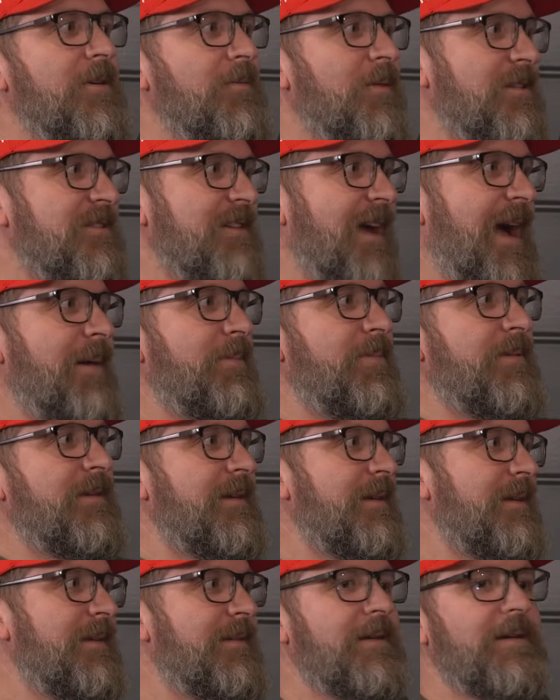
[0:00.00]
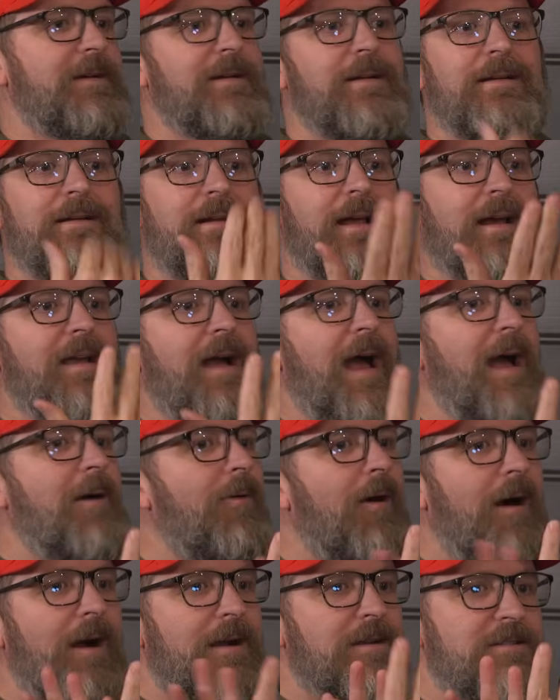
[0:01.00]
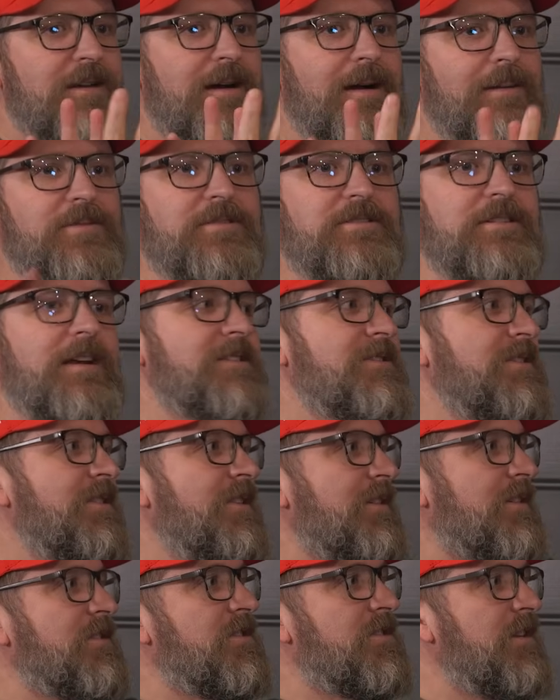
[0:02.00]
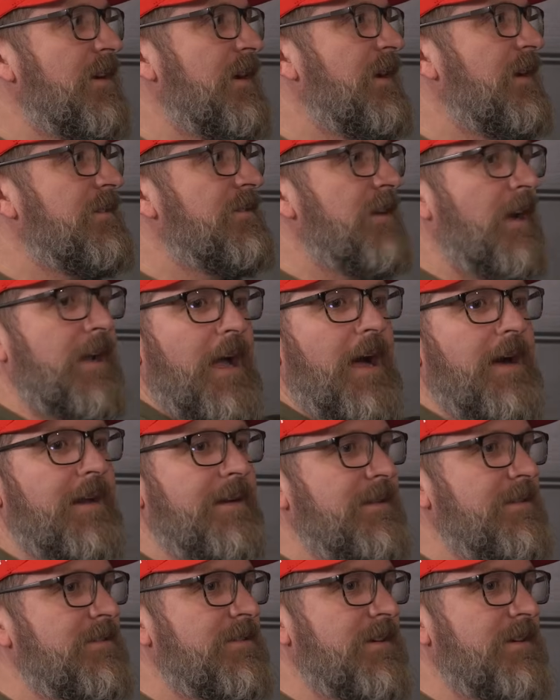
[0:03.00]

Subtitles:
What's happening? That guy walks up. She has a little exchange. I got it.